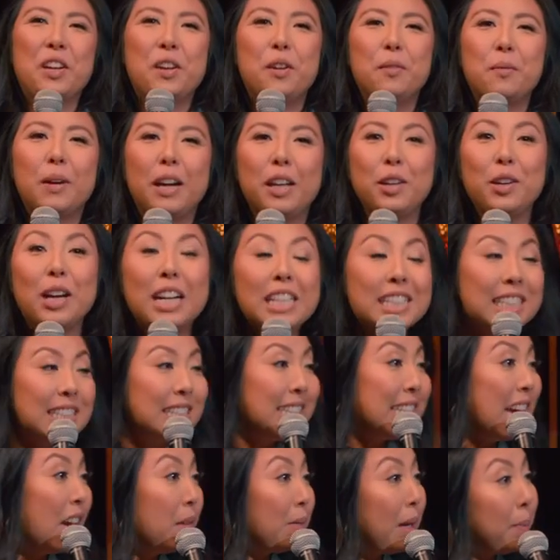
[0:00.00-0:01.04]
But you guys can
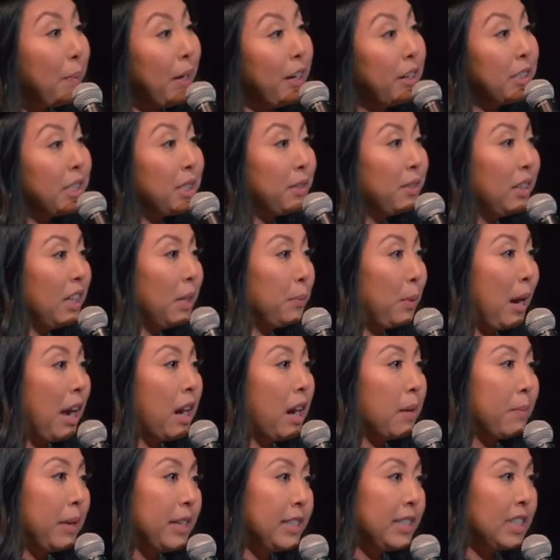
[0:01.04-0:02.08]
tell my parents are really proud
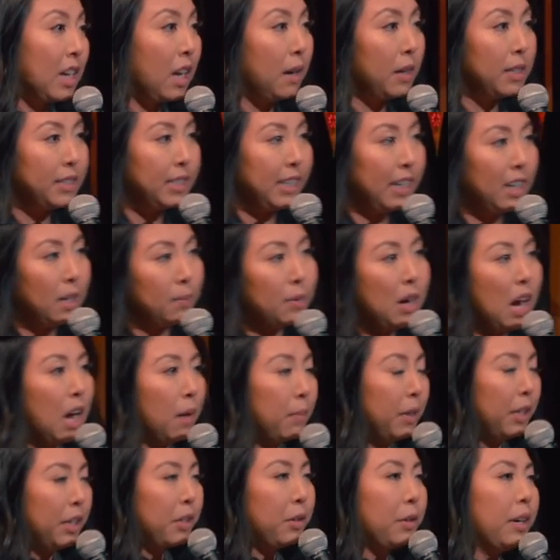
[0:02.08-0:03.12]
of my stand-up
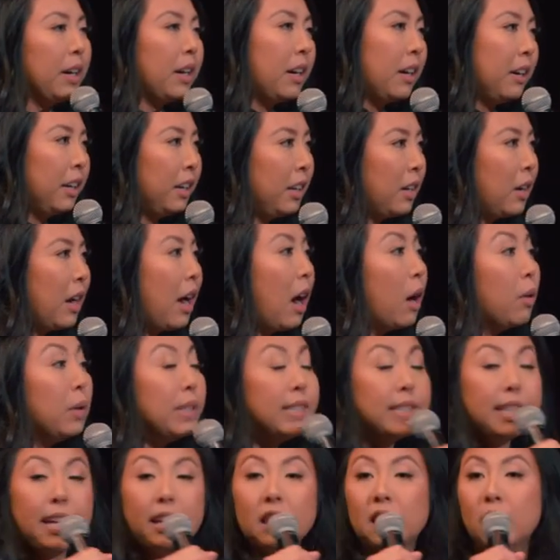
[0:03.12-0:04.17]
comedy career. You know, I
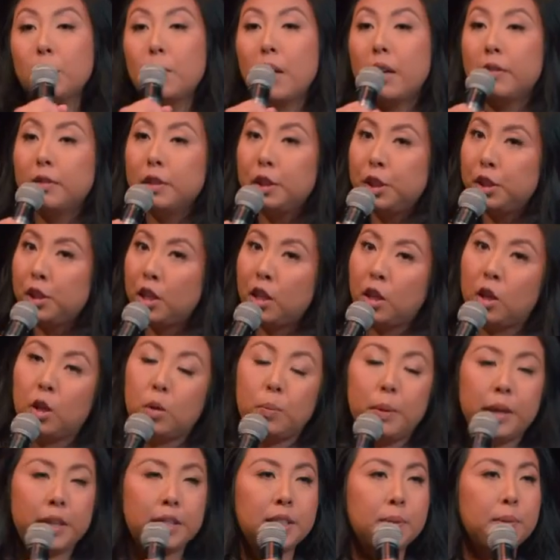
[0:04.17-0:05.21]
always thank them every show,
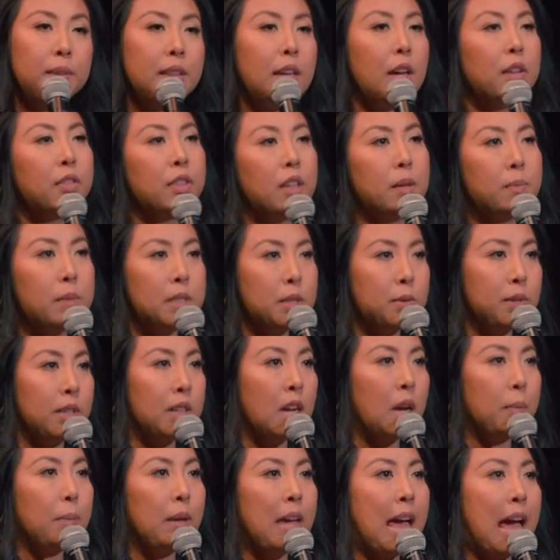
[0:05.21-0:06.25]
because without them, this would
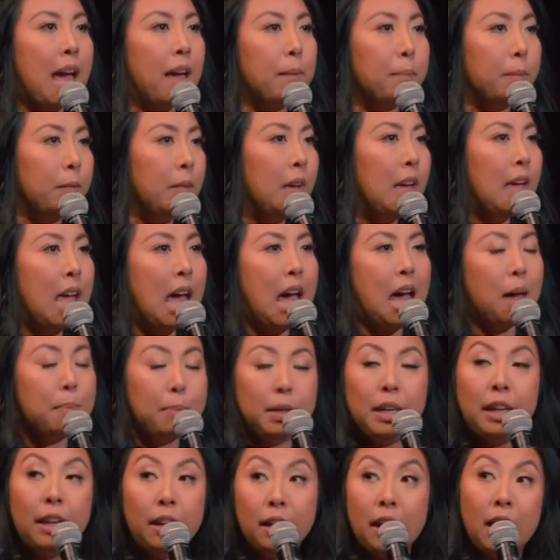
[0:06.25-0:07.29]
not be
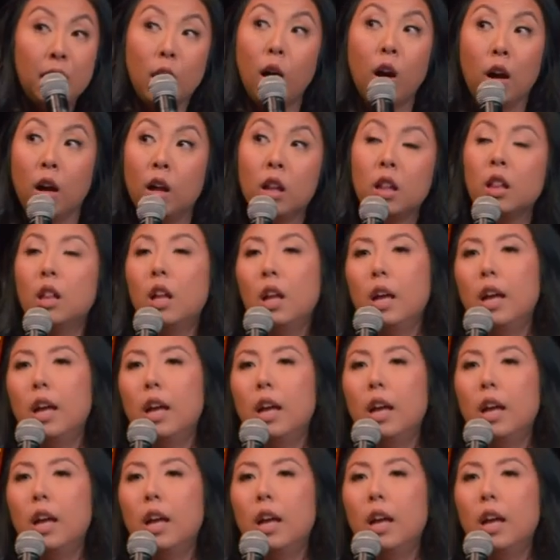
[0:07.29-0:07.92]
happening at all.